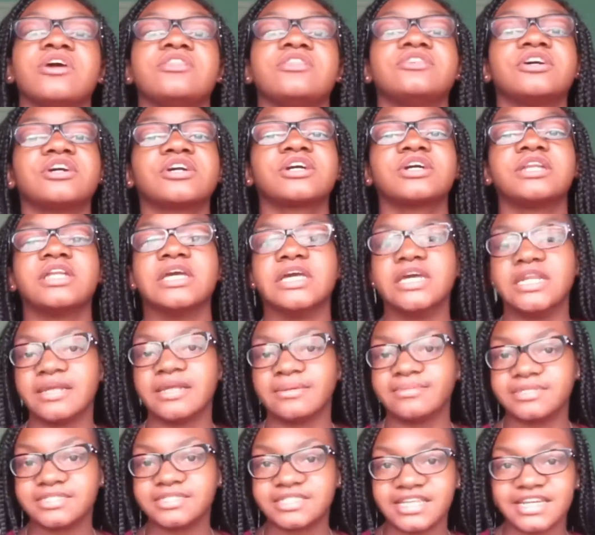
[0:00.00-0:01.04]
they're gonna end
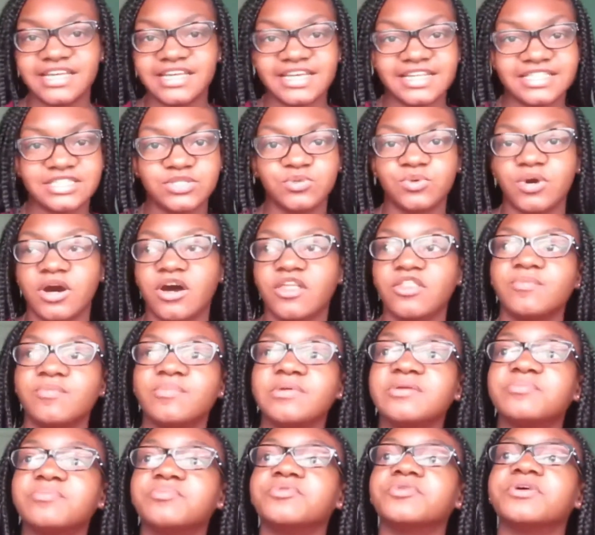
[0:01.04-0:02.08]
up sending it to other
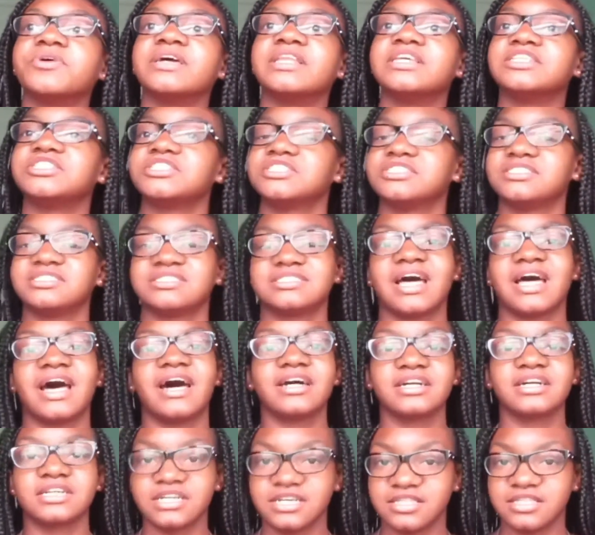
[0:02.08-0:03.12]
people, and it's just not
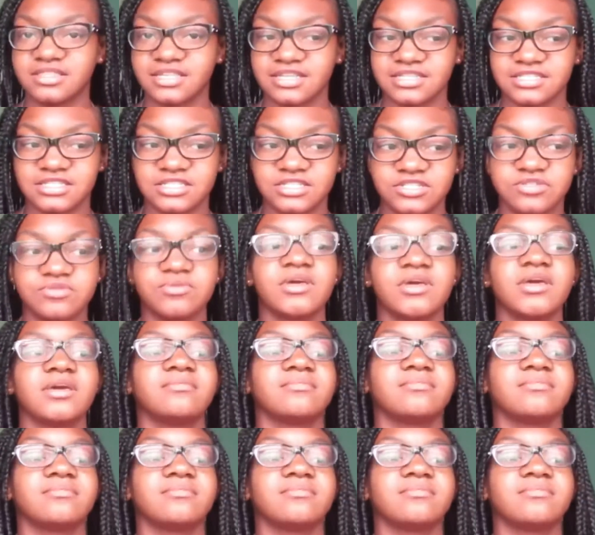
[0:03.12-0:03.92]
a good thing to do,